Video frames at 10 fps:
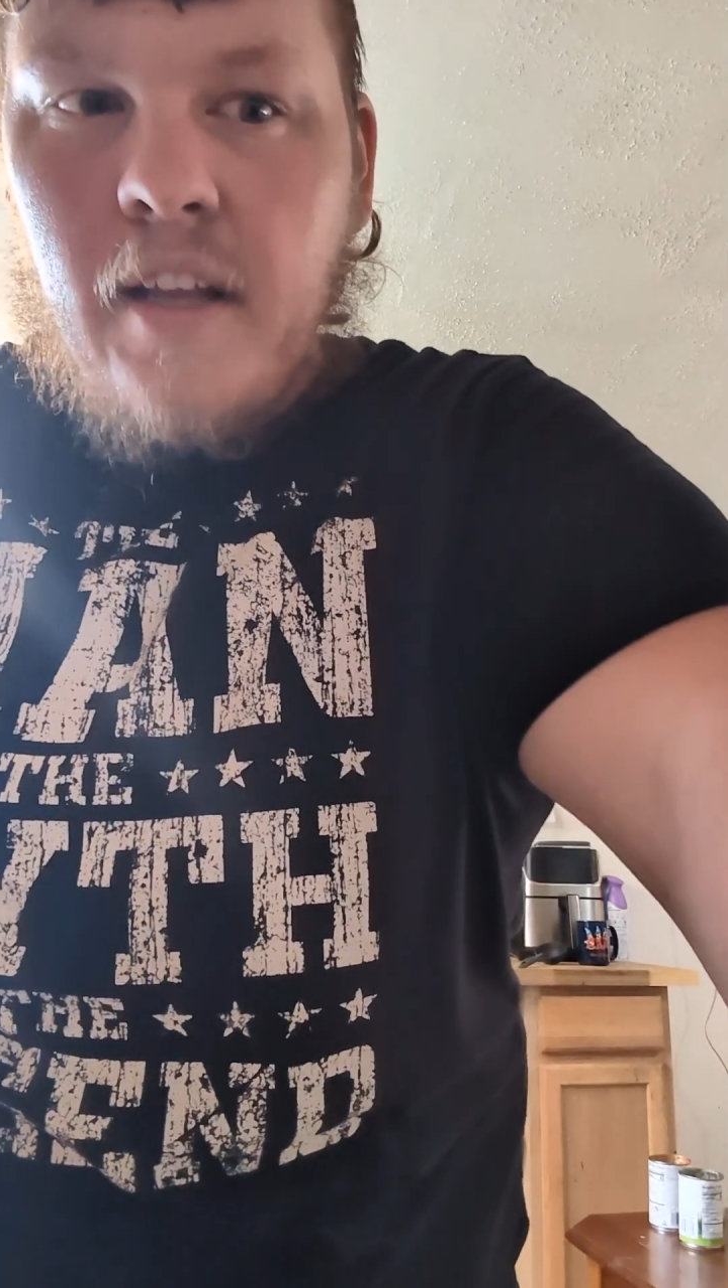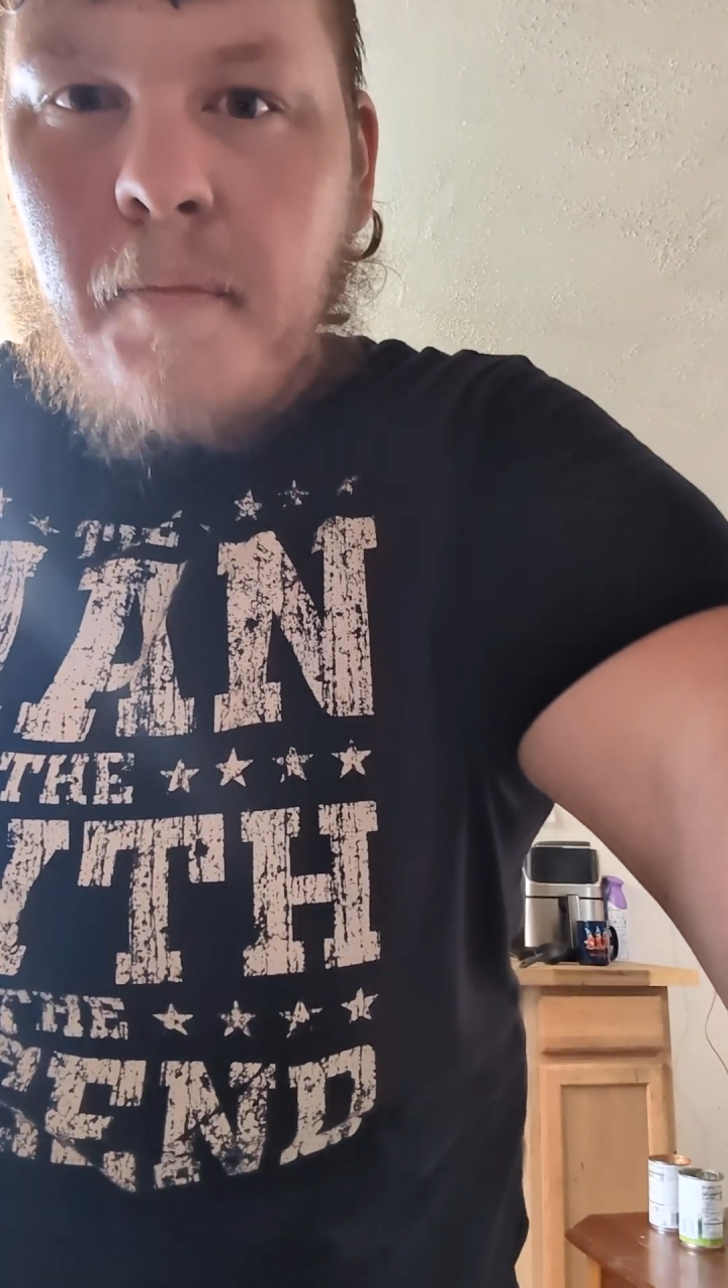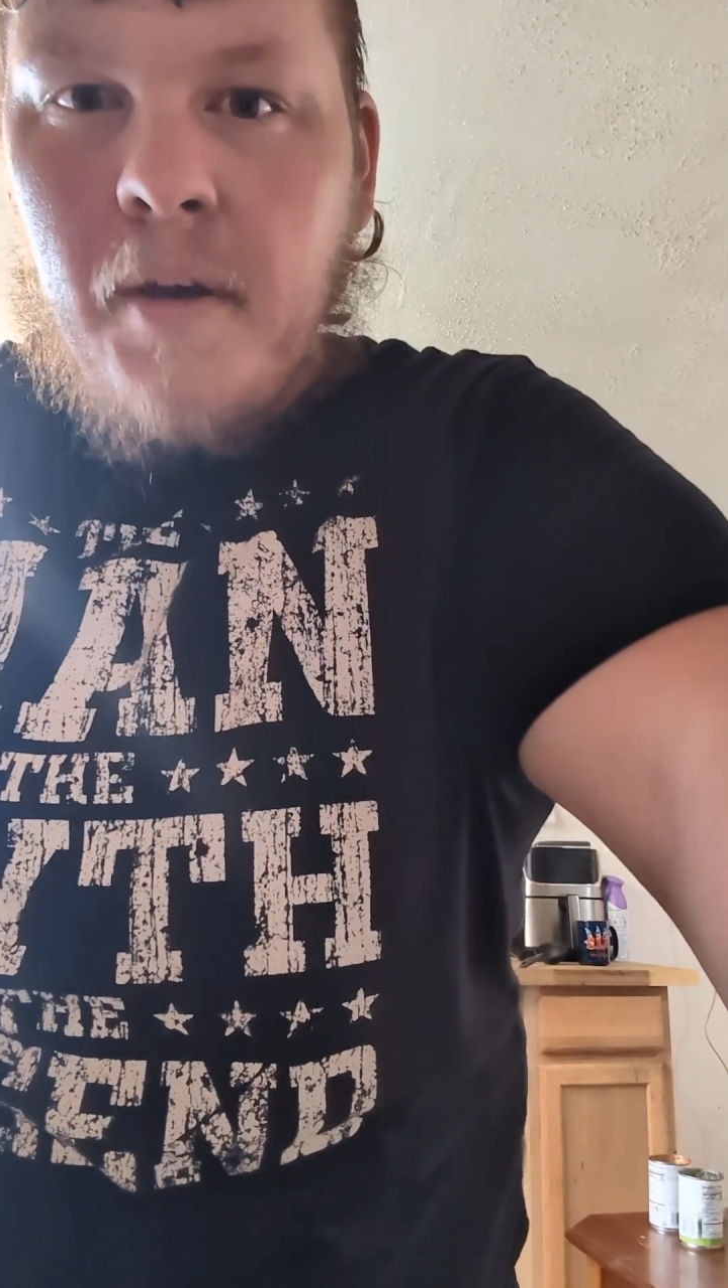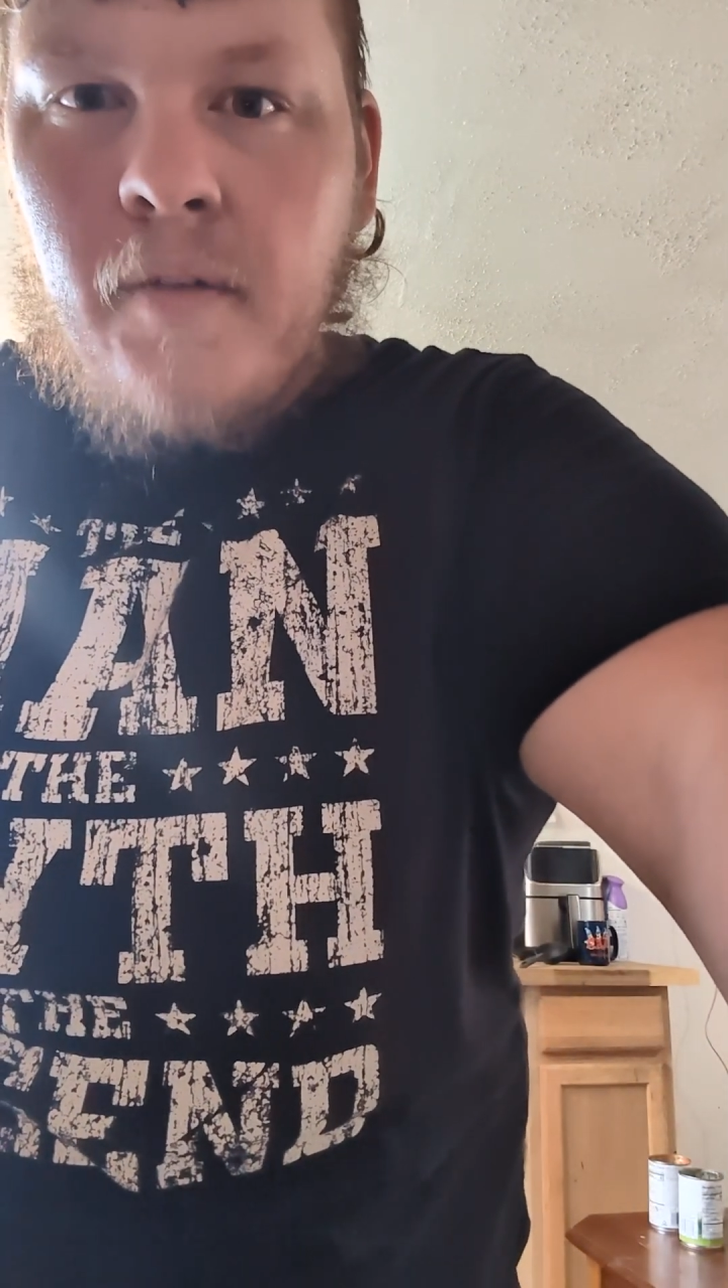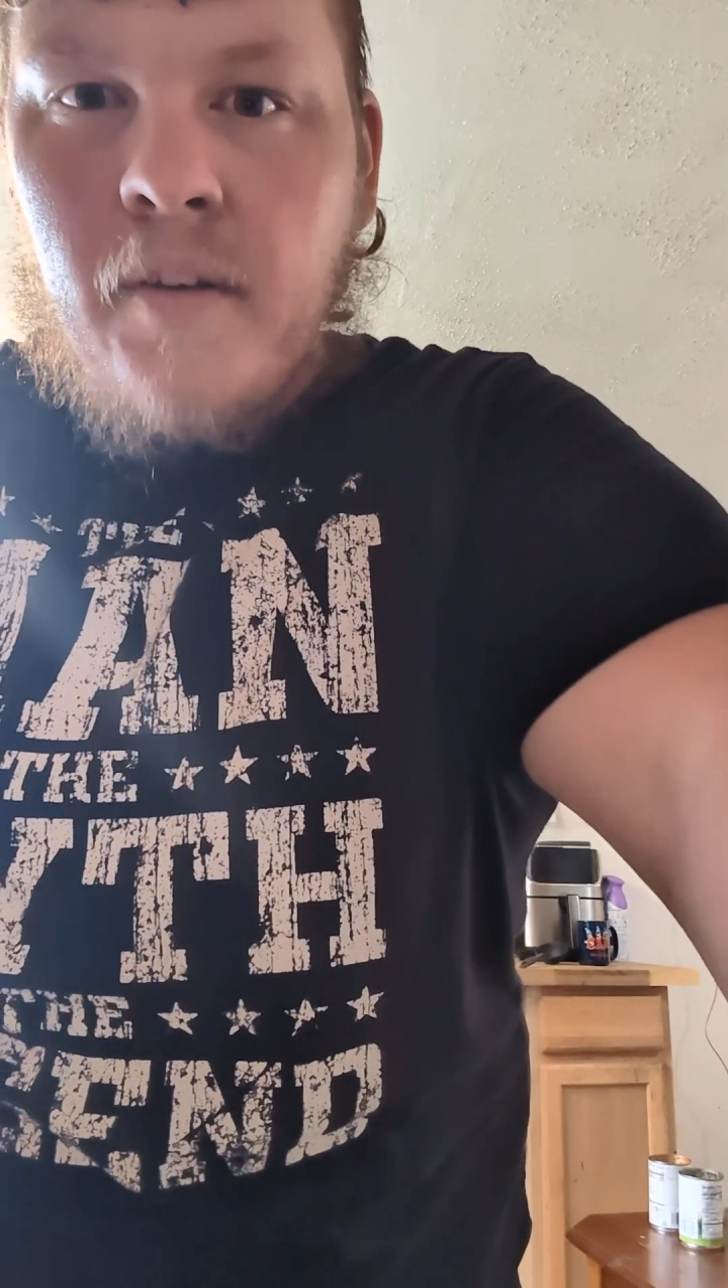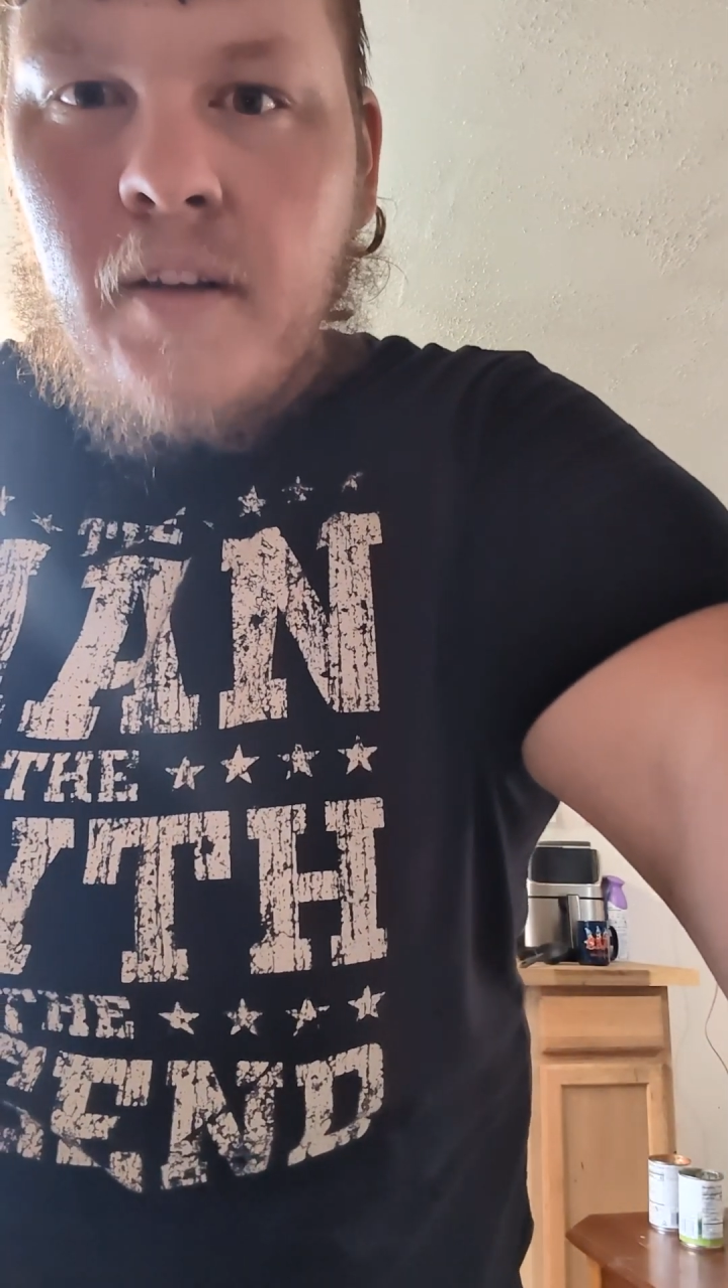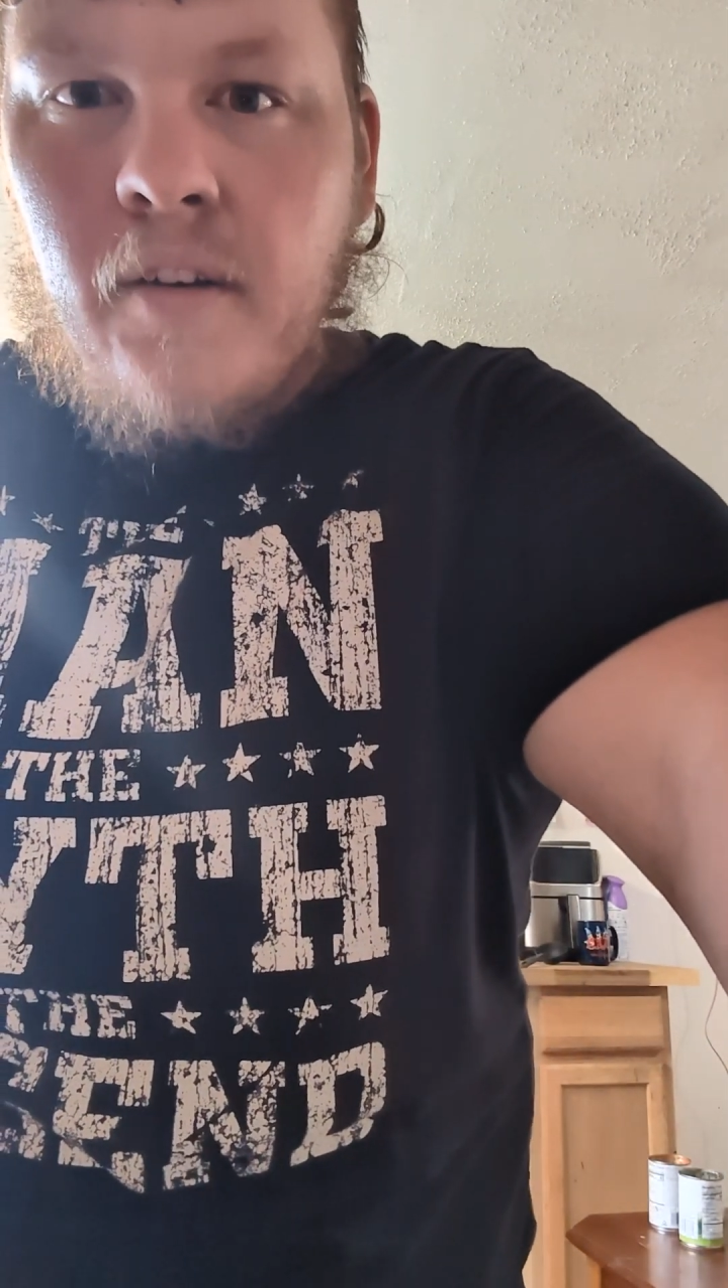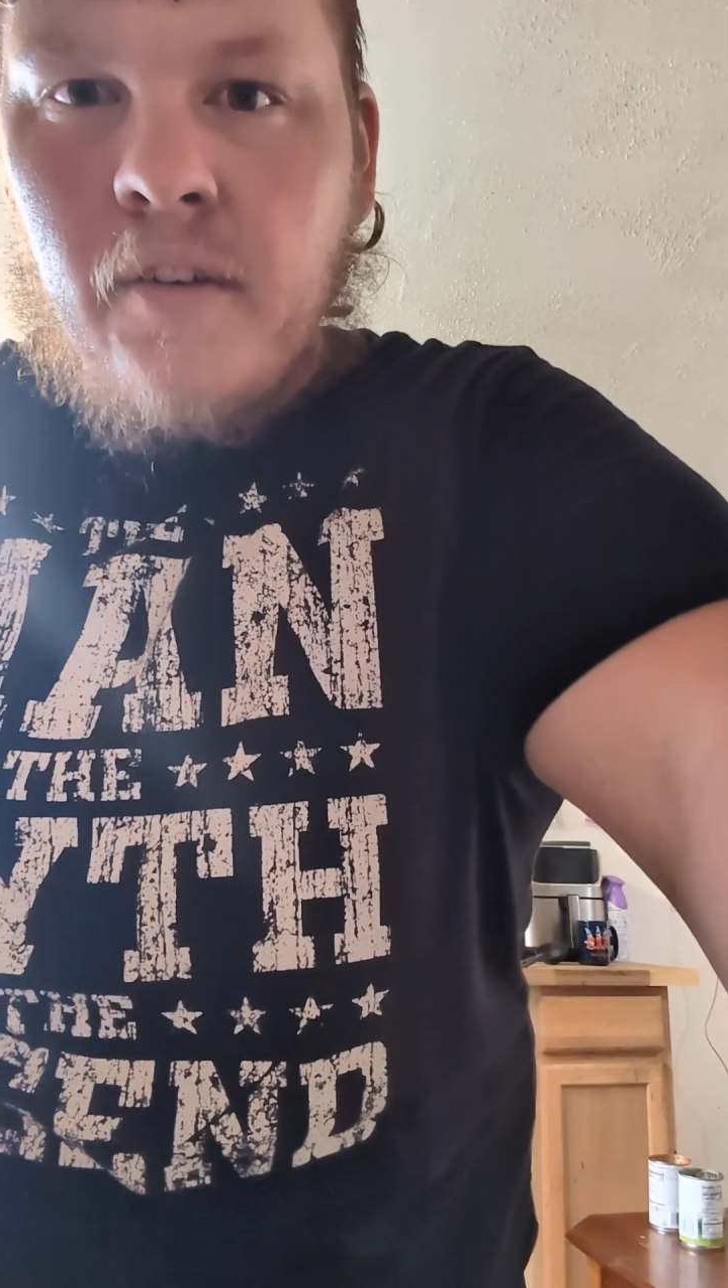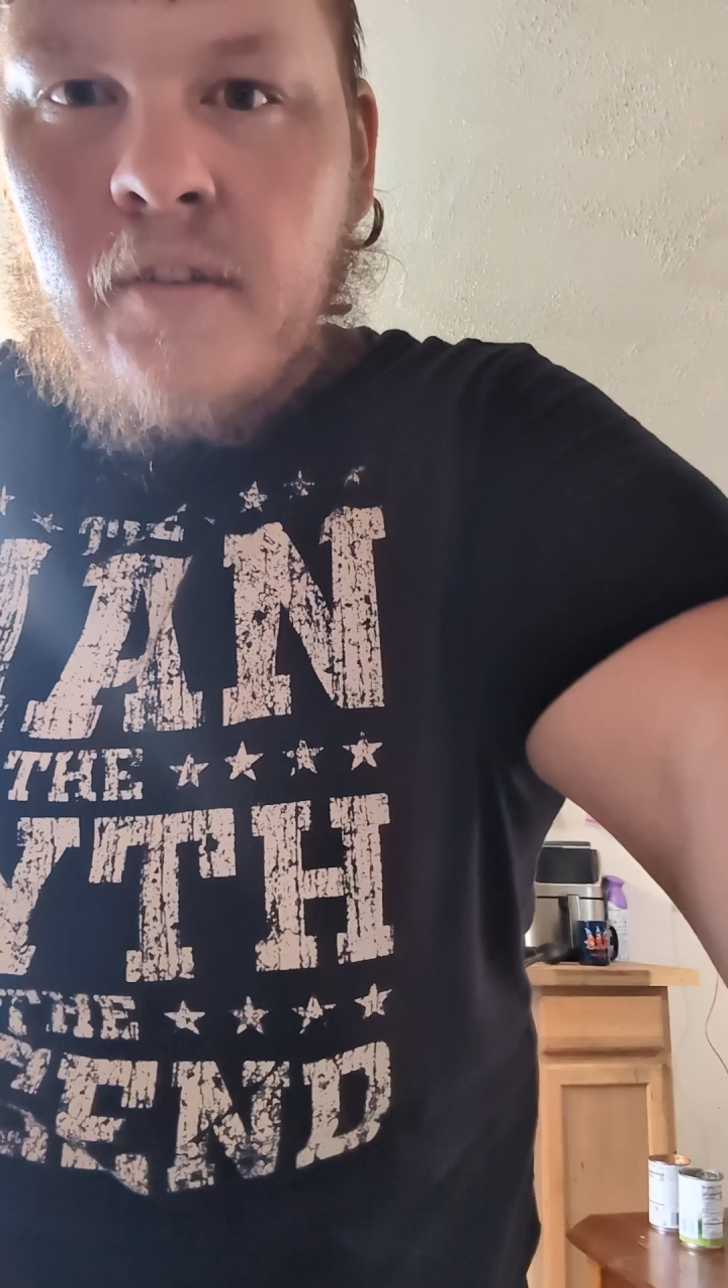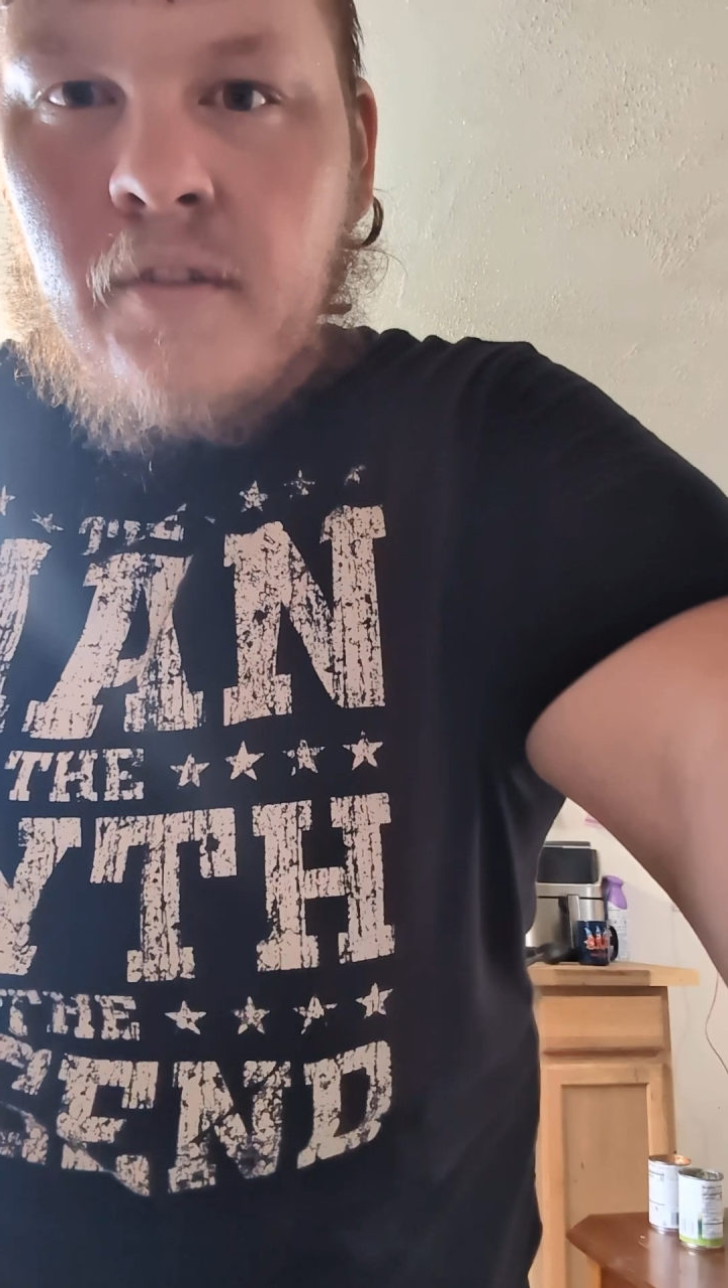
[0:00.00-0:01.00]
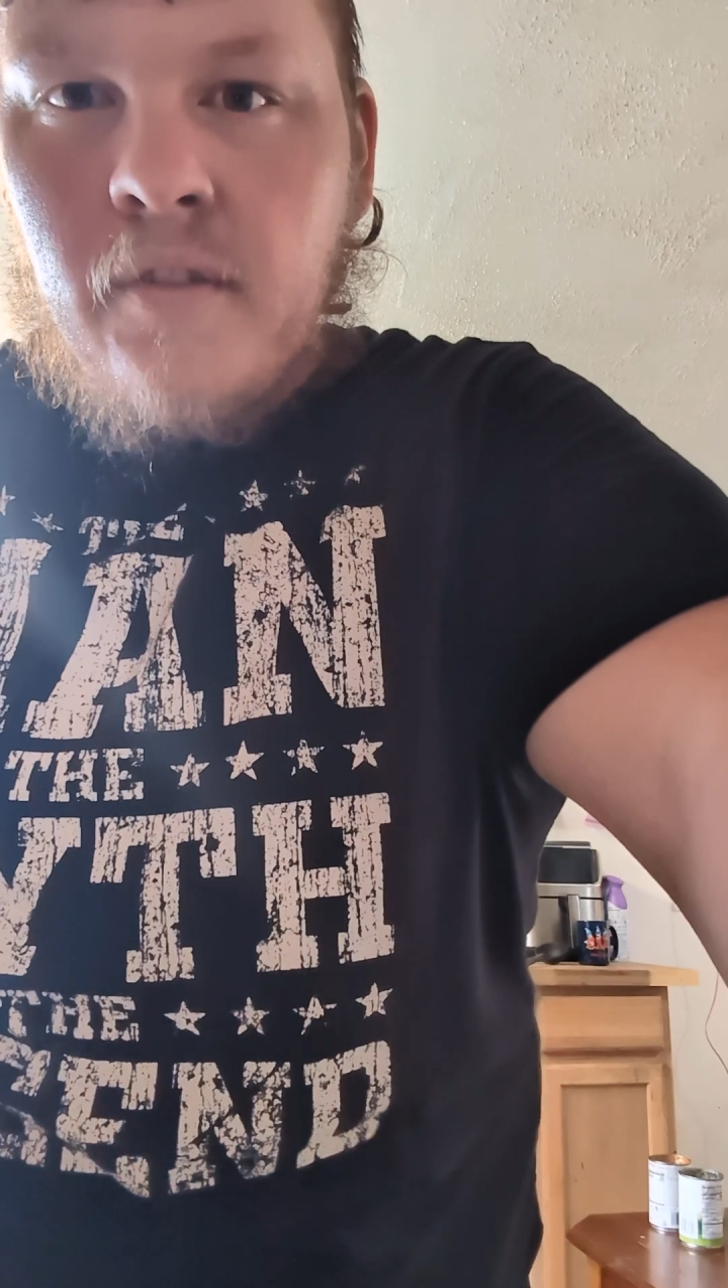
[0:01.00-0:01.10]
that big of a deal.